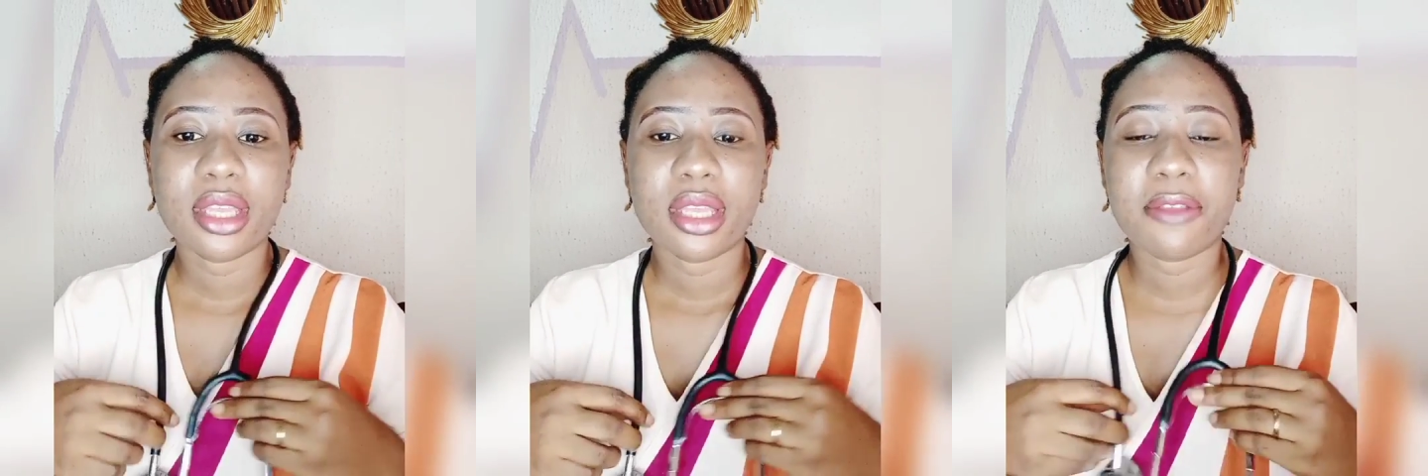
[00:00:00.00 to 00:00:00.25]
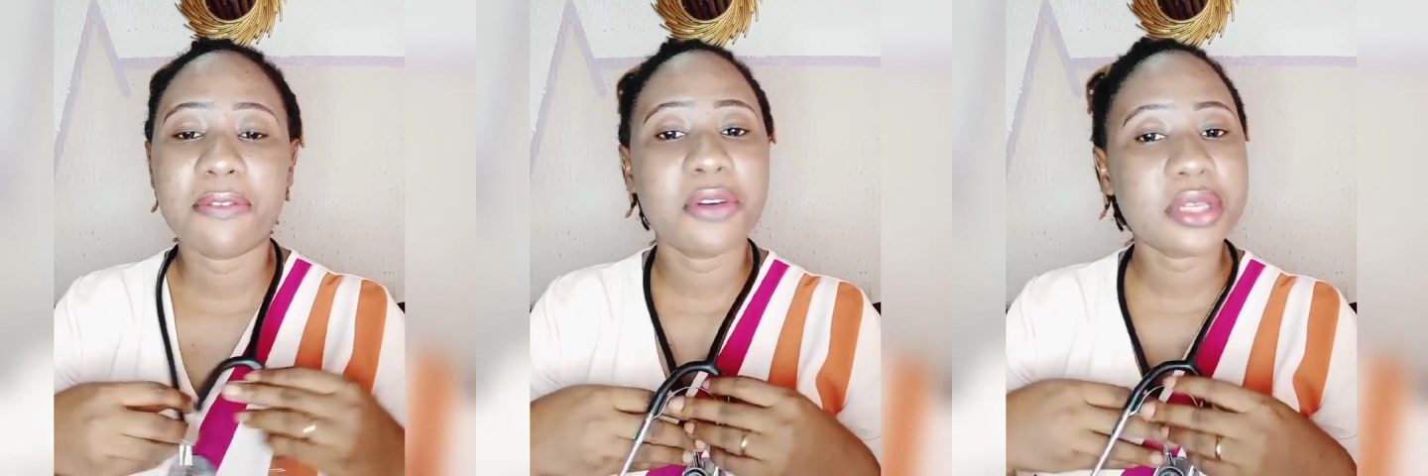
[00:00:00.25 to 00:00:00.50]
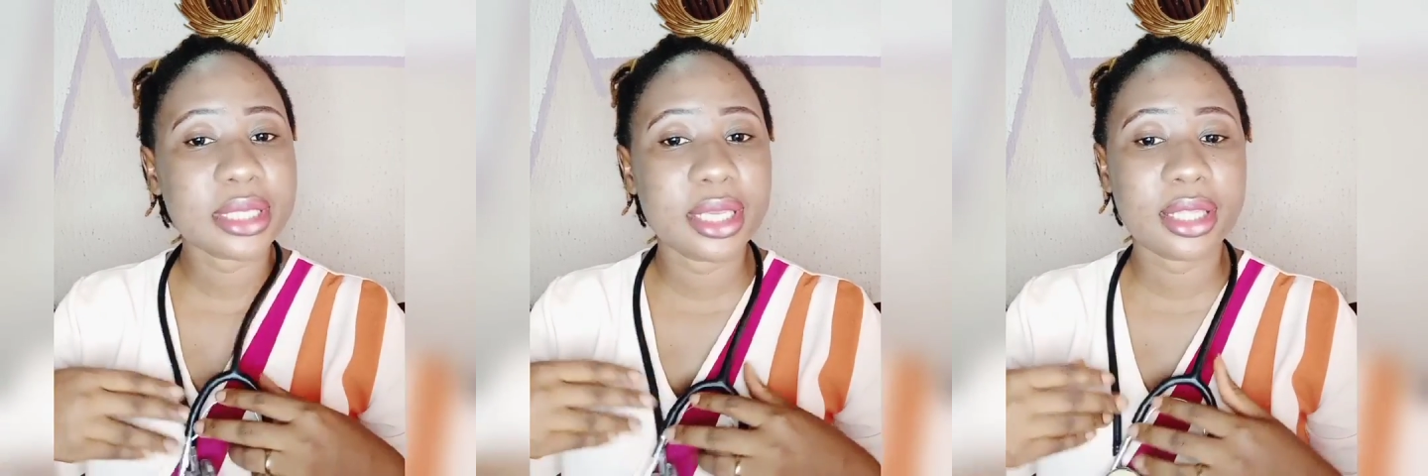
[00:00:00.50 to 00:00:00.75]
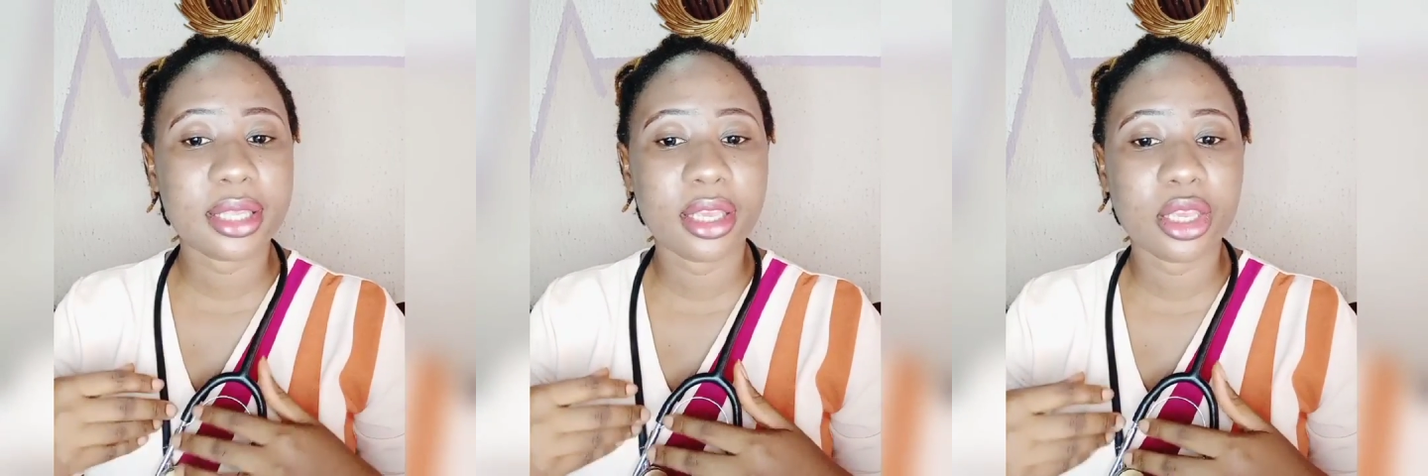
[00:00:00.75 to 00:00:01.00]
a first
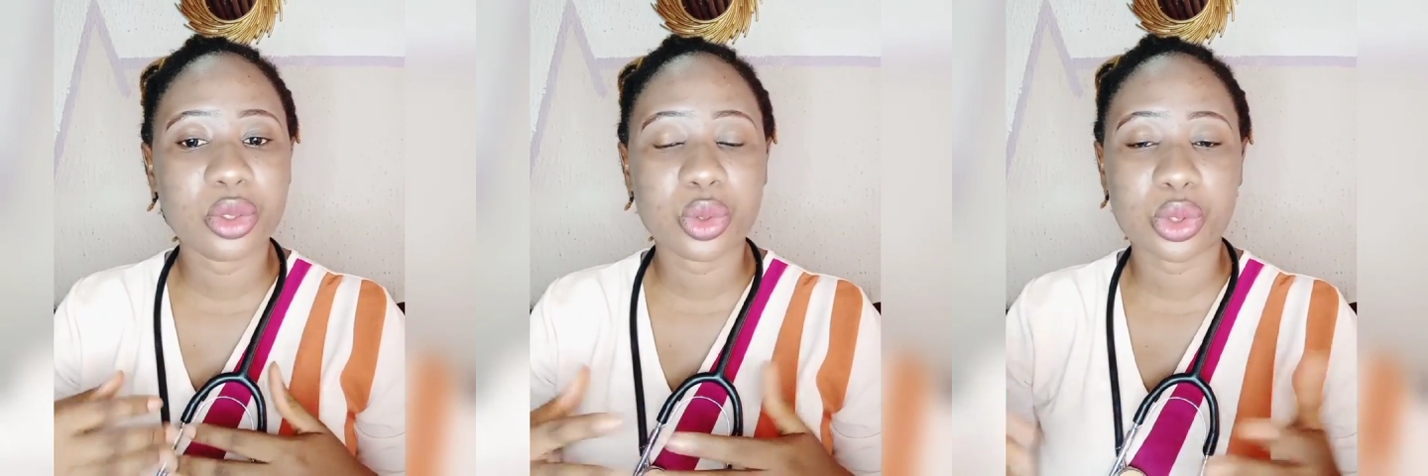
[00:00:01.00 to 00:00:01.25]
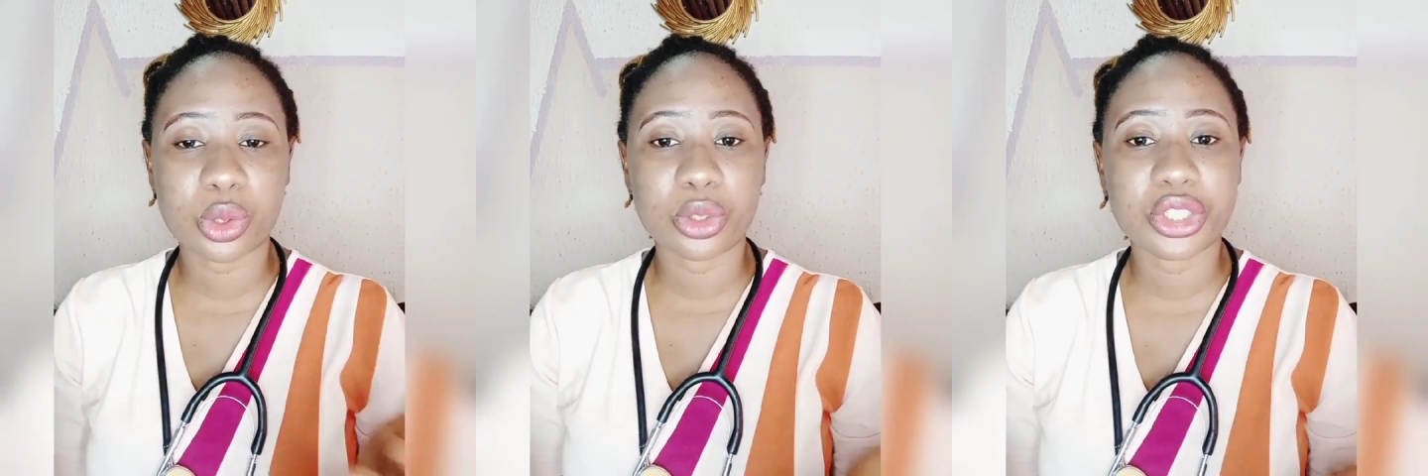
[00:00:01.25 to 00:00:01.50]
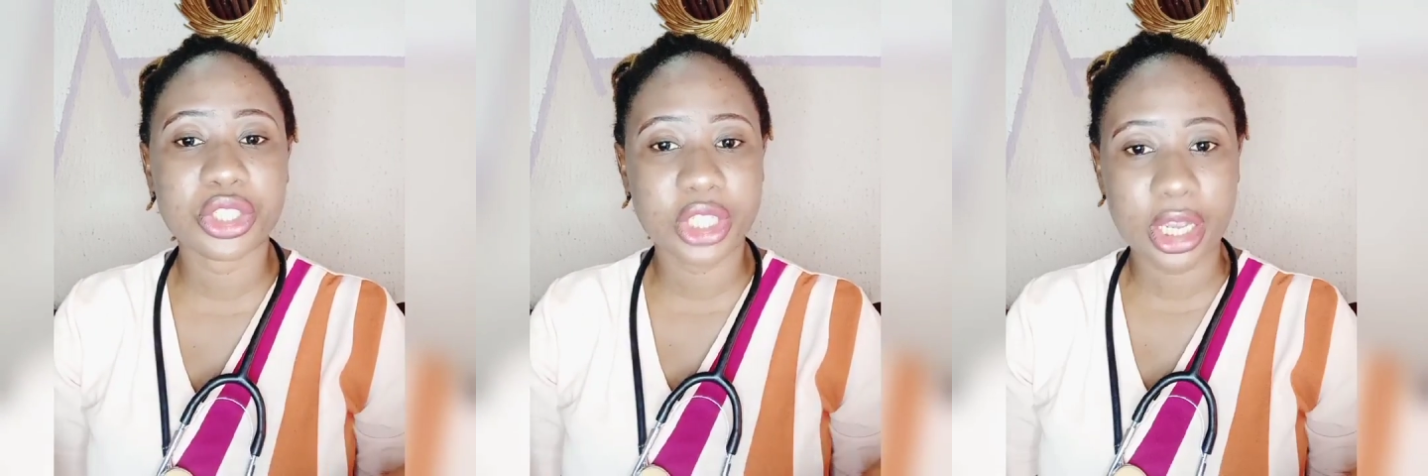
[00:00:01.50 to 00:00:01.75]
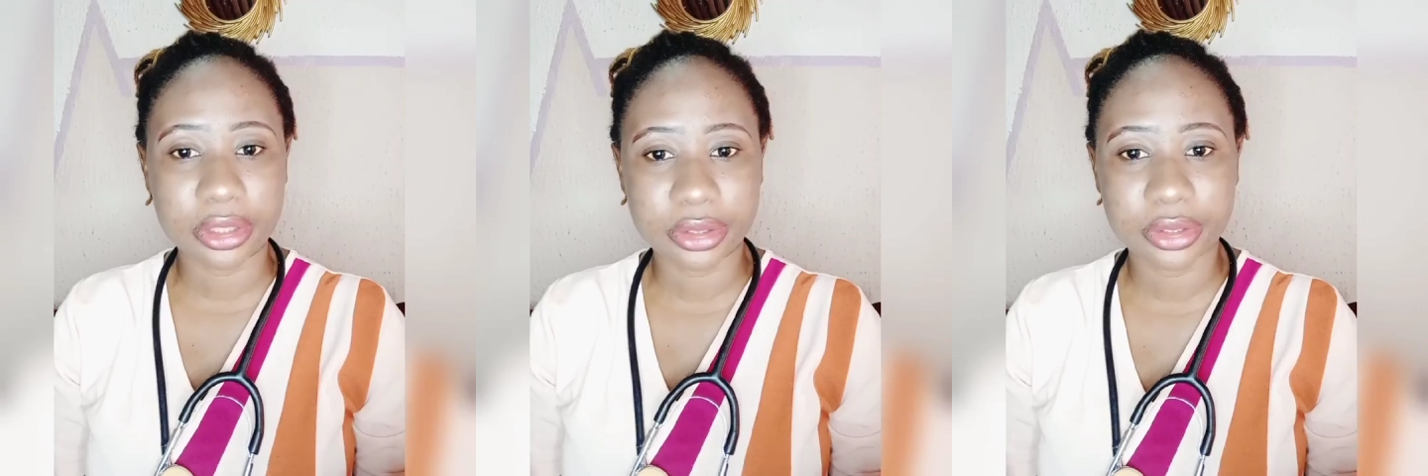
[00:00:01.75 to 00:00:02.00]
aid care to such
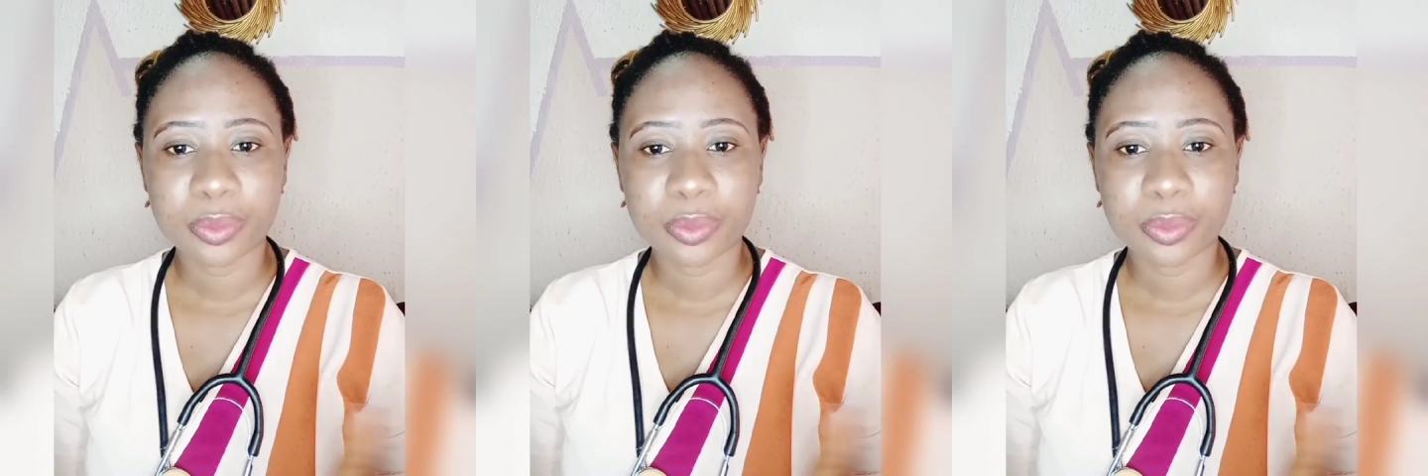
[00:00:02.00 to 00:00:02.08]
child.